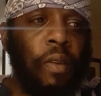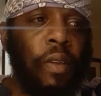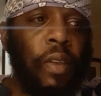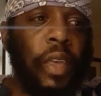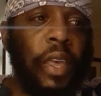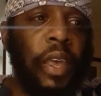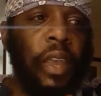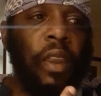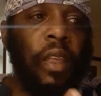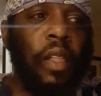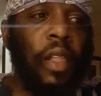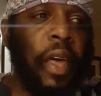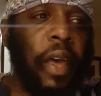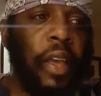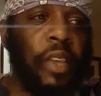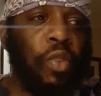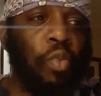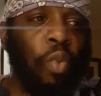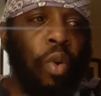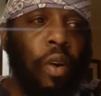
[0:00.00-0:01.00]
getting the
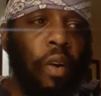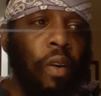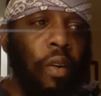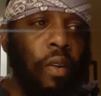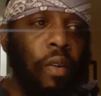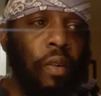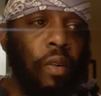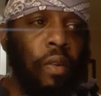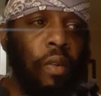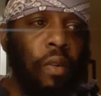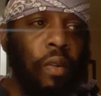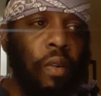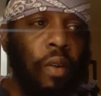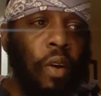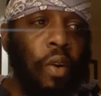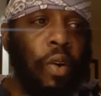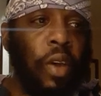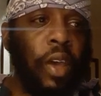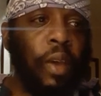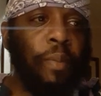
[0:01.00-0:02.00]
last word.
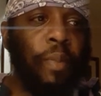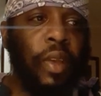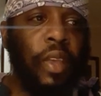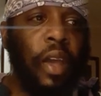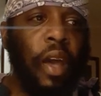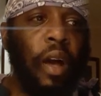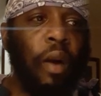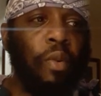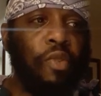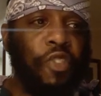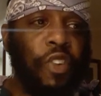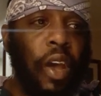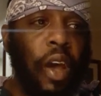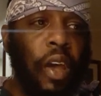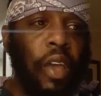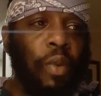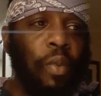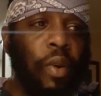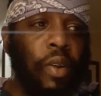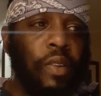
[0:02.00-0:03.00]
Okay, but Yahweh
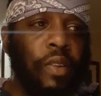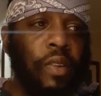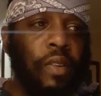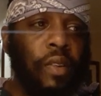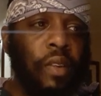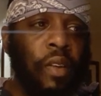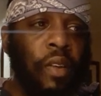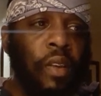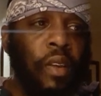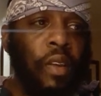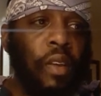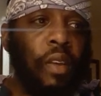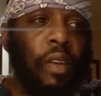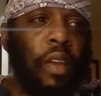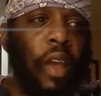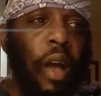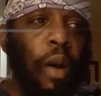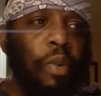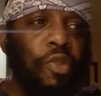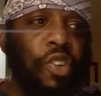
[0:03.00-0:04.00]
Shai wasn't
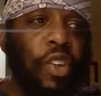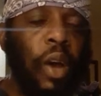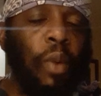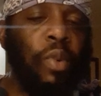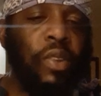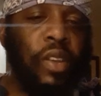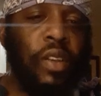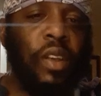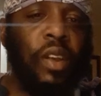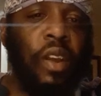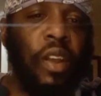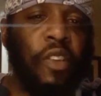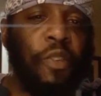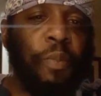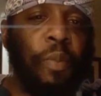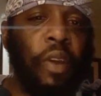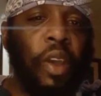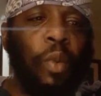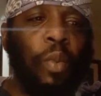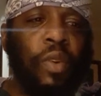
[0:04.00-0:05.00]
in that
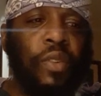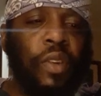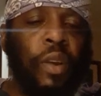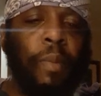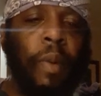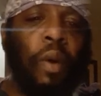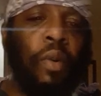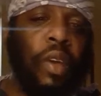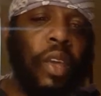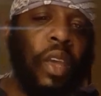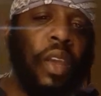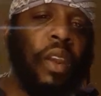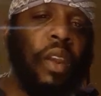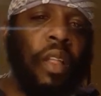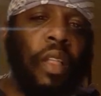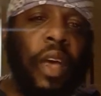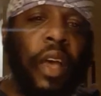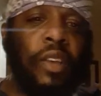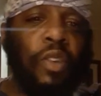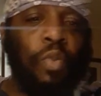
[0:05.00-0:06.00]
spirit. He wasn't about getting the
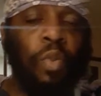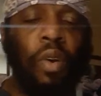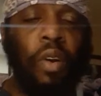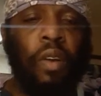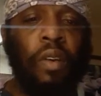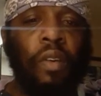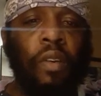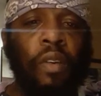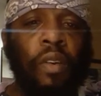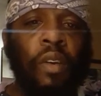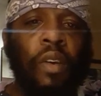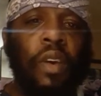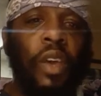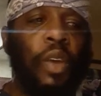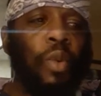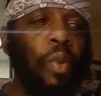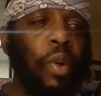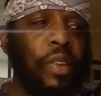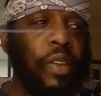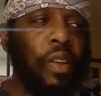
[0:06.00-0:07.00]
last word.
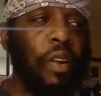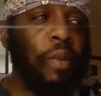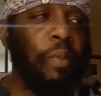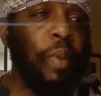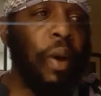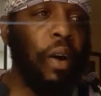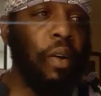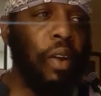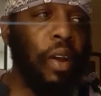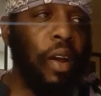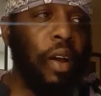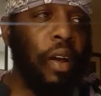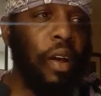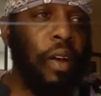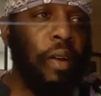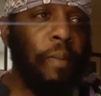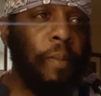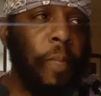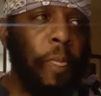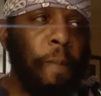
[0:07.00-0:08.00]
He wasn't about
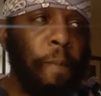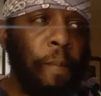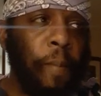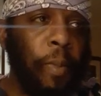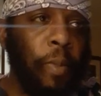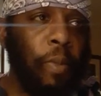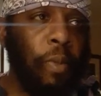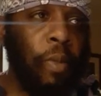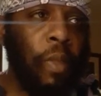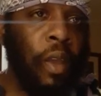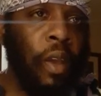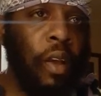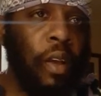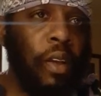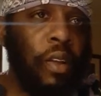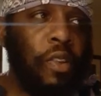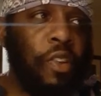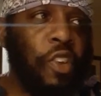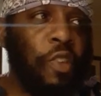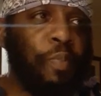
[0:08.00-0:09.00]

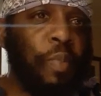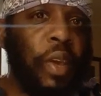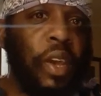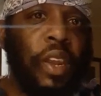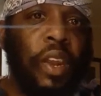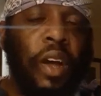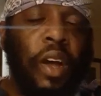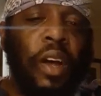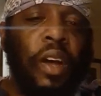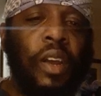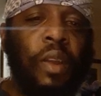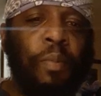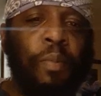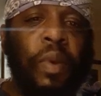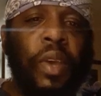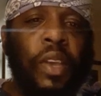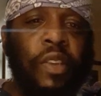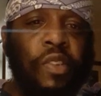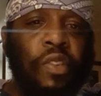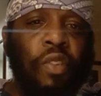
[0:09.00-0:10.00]
just being the
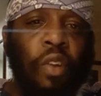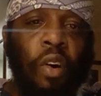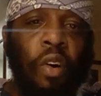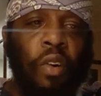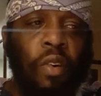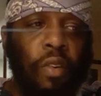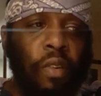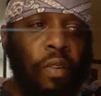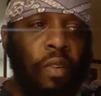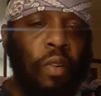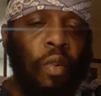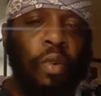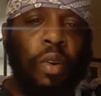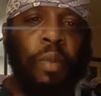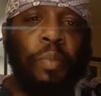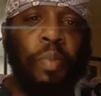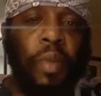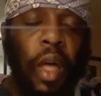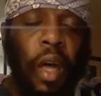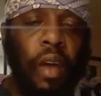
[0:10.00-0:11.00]
biggest dog on the
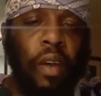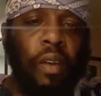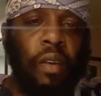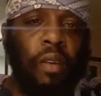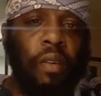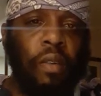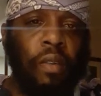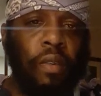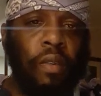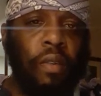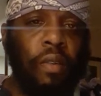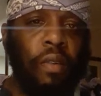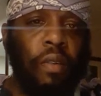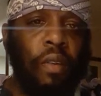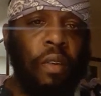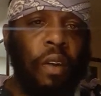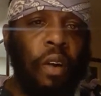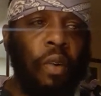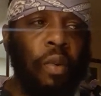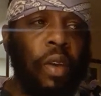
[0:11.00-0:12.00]
block.
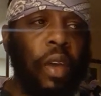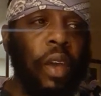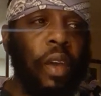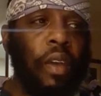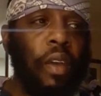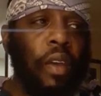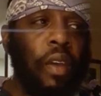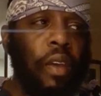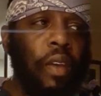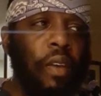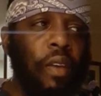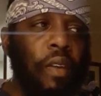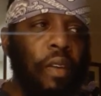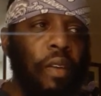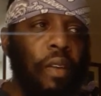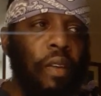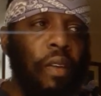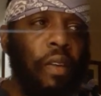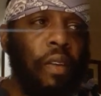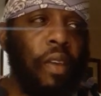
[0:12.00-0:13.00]
Okay,
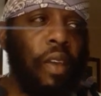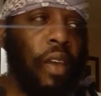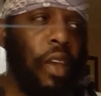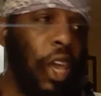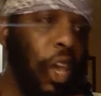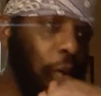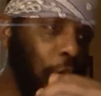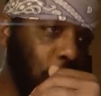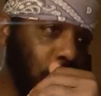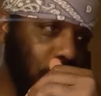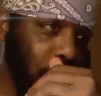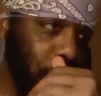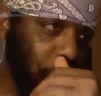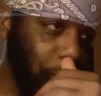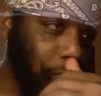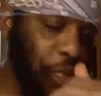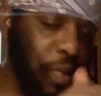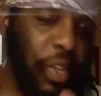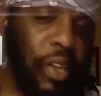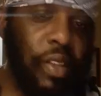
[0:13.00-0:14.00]
he was
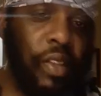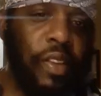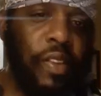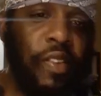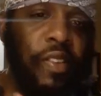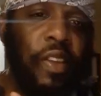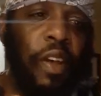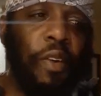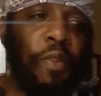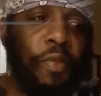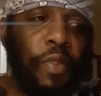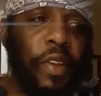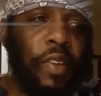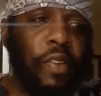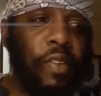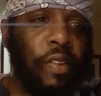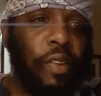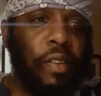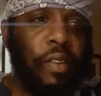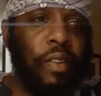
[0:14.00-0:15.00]
completely
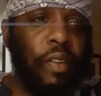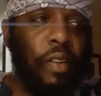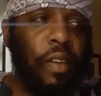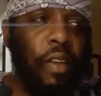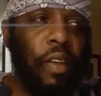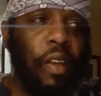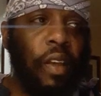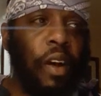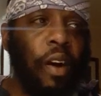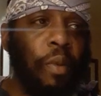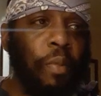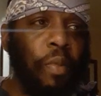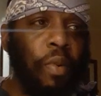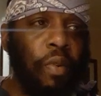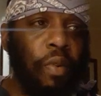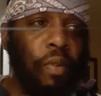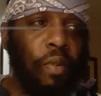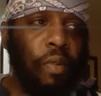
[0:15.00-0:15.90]
selfless, humble,